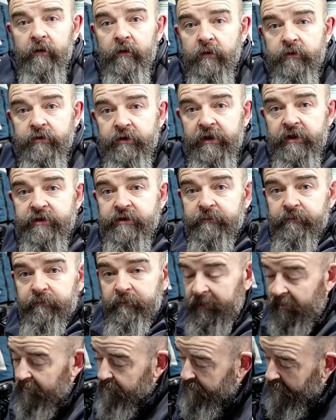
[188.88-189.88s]
So this
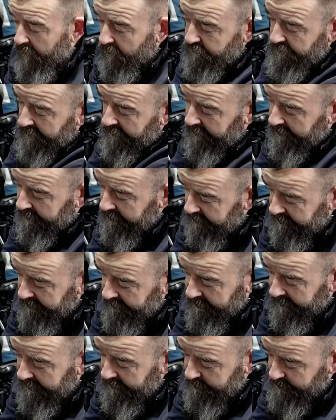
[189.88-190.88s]
black box here
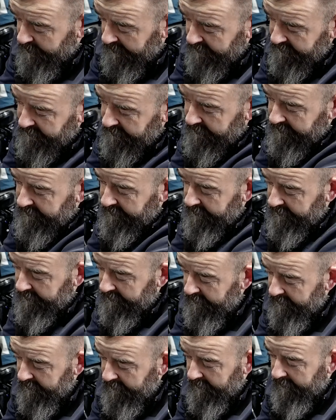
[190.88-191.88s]
is basically
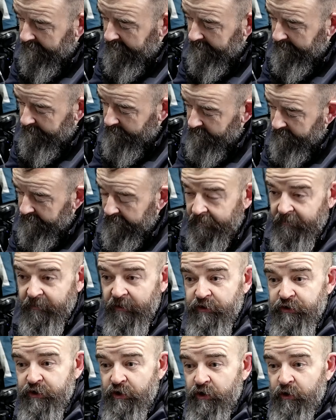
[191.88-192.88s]
the
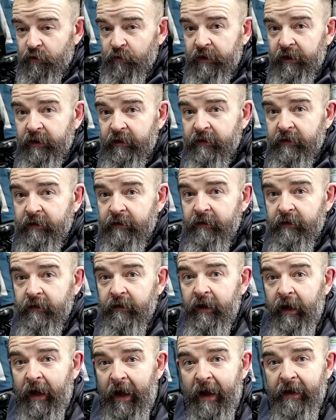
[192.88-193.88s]
ignition unit,
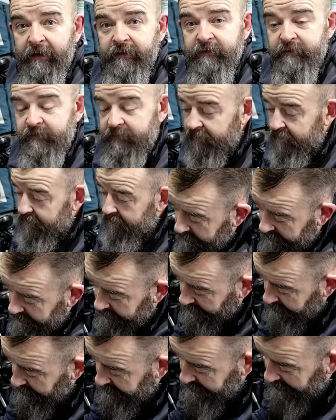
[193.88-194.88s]
and
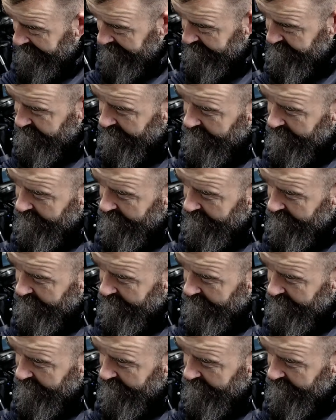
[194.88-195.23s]
the fan is